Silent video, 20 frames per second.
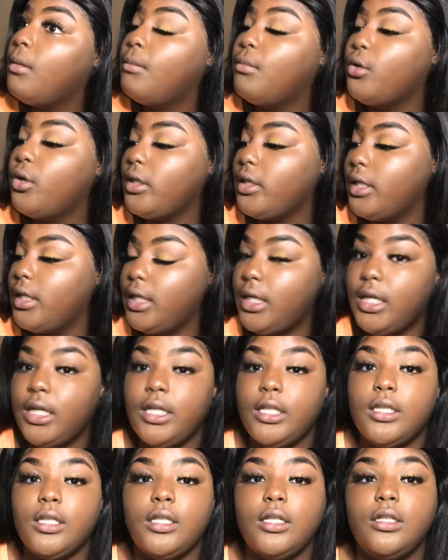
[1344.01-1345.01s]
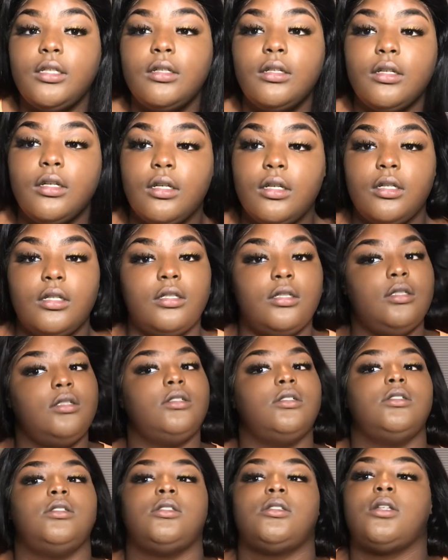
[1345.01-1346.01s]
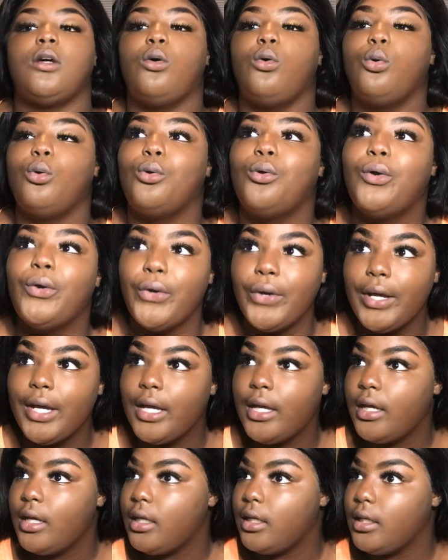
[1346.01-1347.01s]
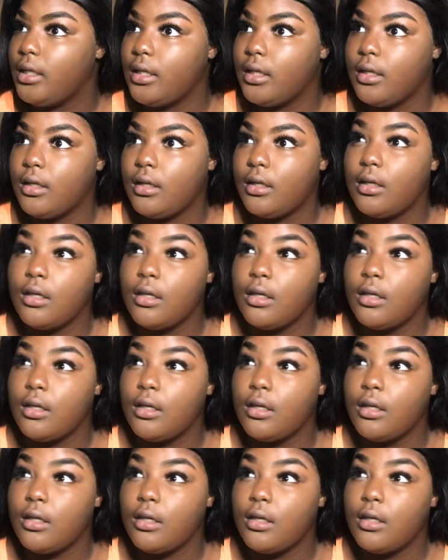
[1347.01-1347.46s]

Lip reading: more than anything. So yeah,